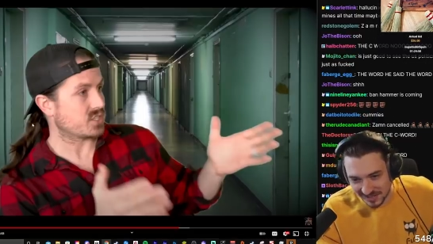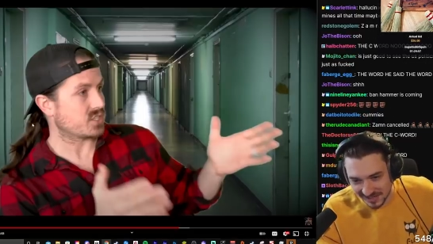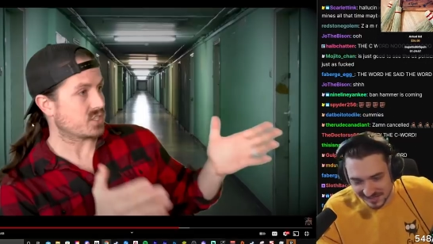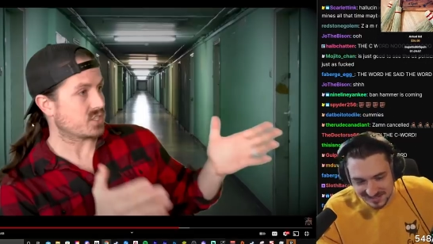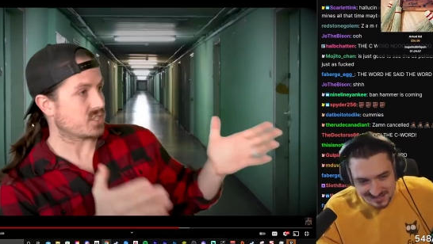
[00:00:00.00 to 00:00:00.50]

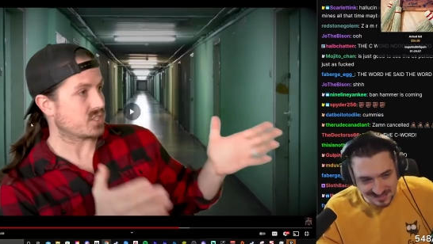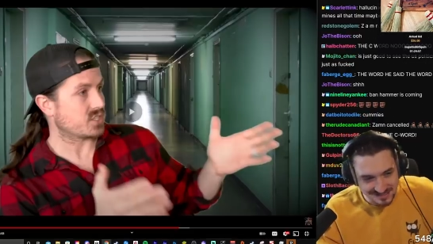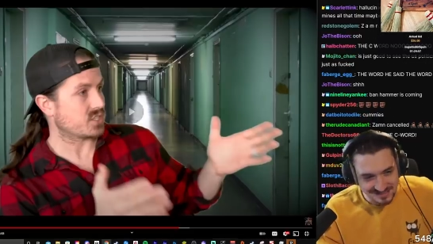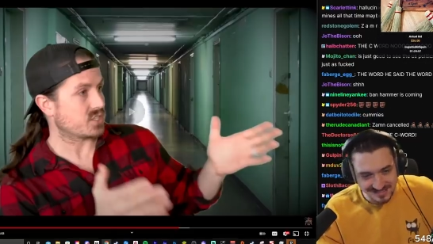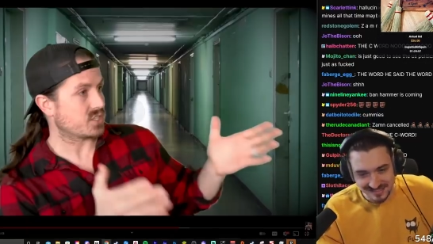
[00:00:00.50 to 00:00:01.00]
Speaker 1: please
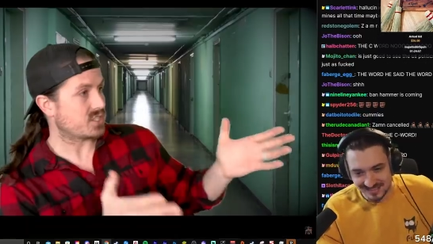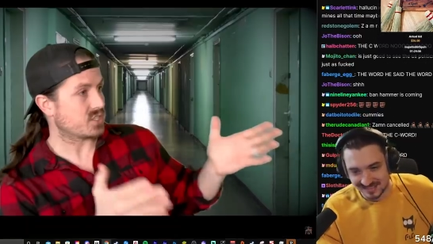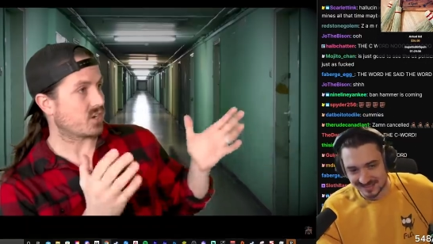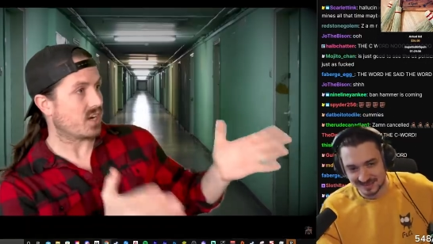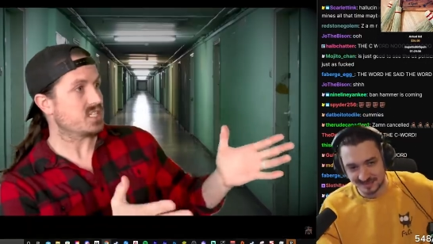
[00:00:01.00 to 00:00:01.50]

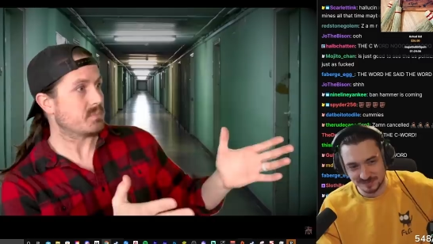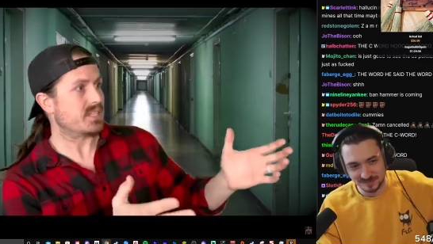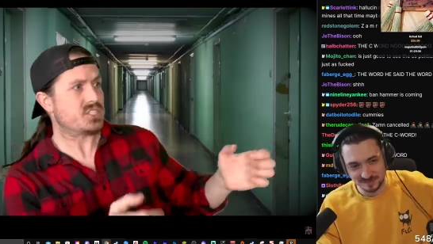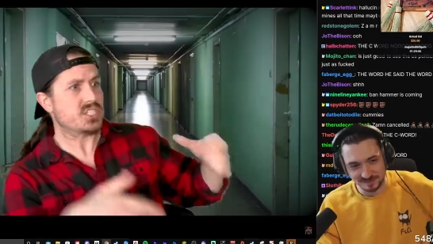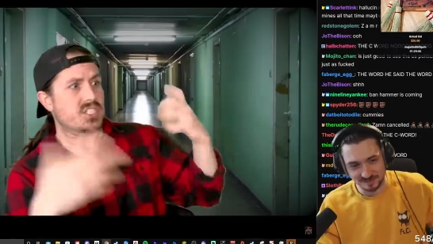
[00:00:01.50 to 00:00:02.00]
to her
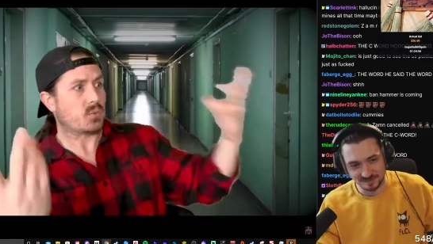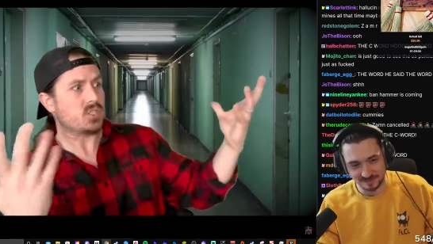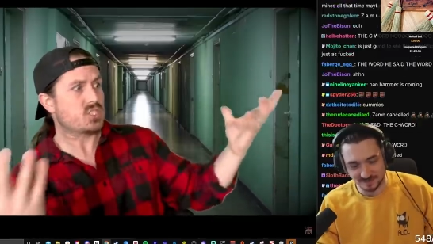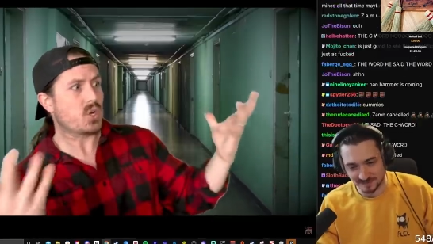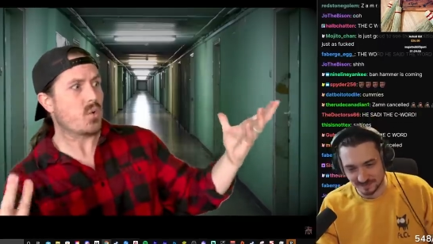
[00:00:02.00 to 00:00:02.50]
husband and she's like,
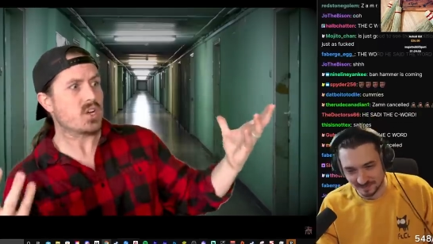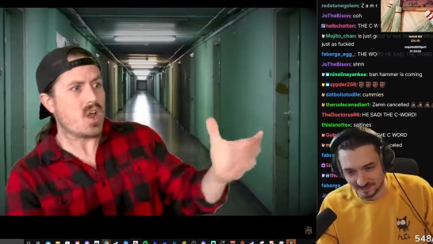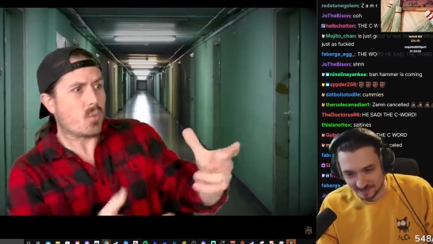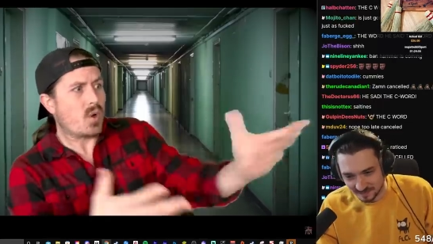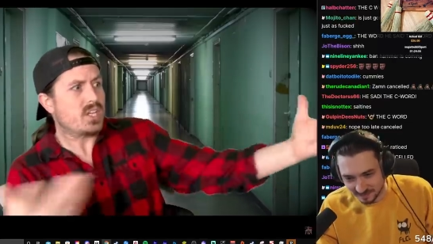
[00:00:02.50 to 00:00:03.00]
What's going
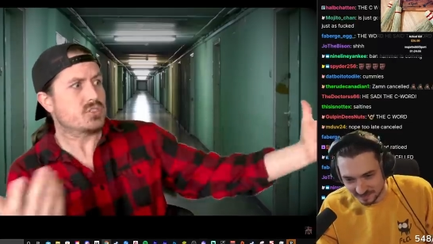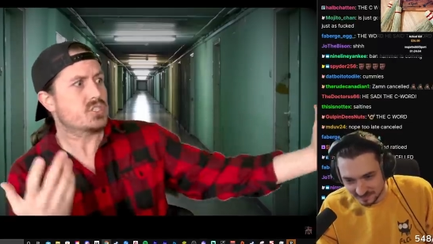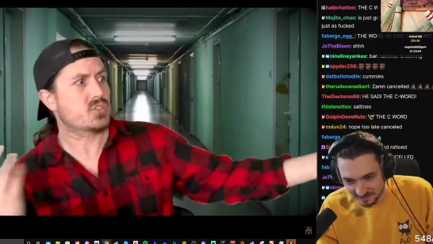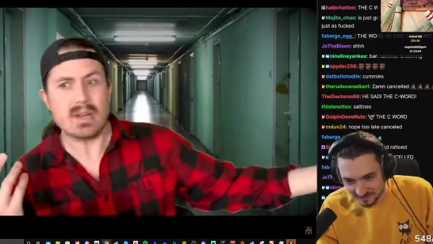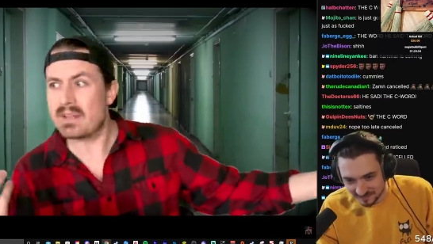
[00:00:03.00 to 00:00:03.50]
on? What are you
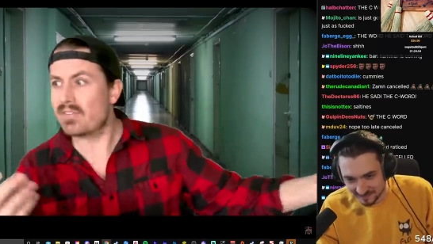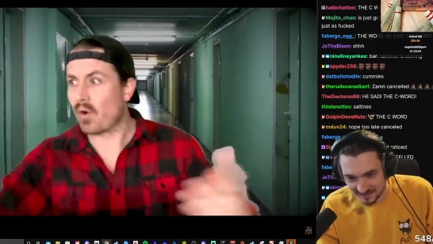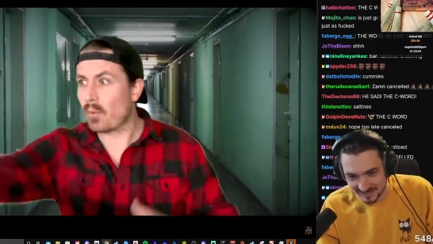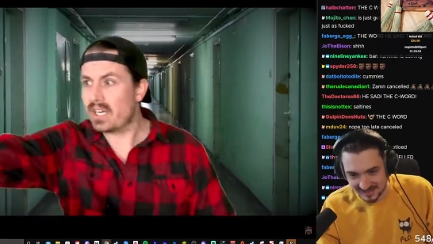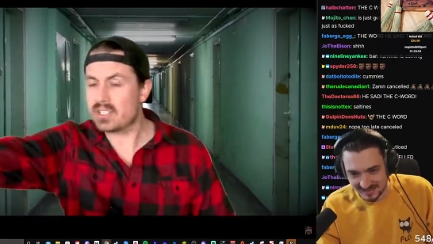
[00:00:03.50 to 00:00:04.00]
screaming
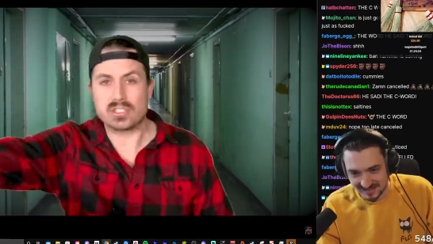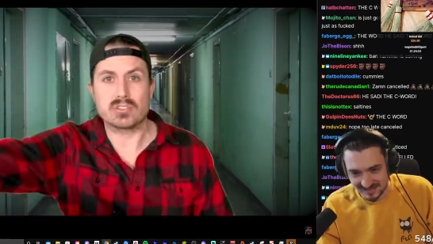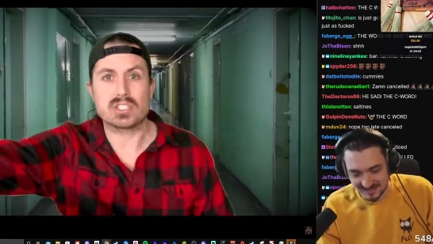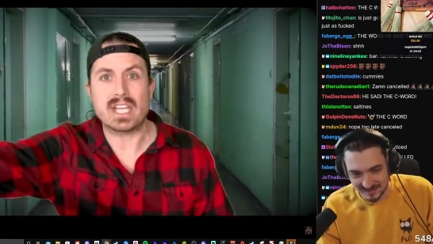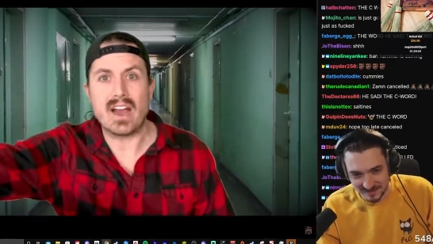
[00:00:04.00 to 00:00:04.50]
for? What are you
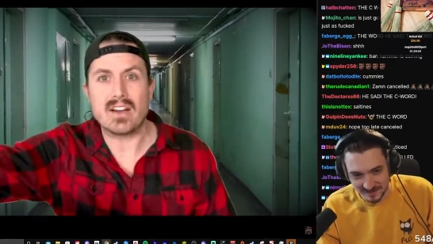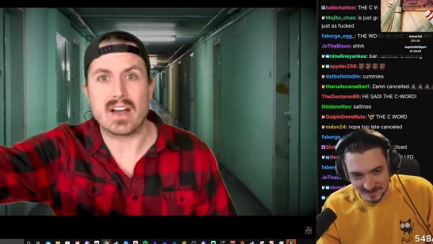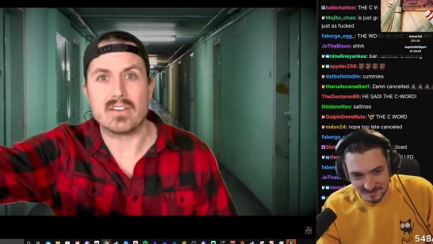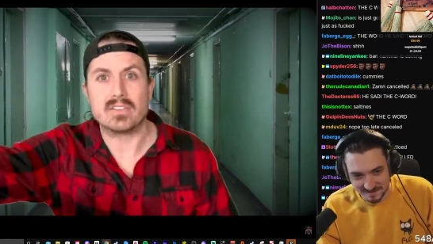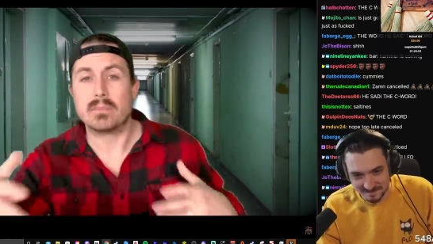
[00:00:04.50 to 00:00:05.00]
so
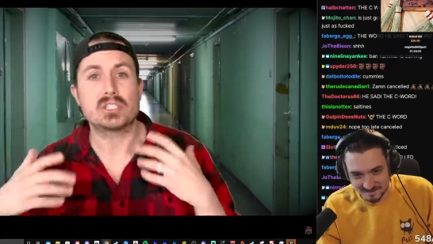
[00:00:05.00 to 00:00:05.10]
scared of?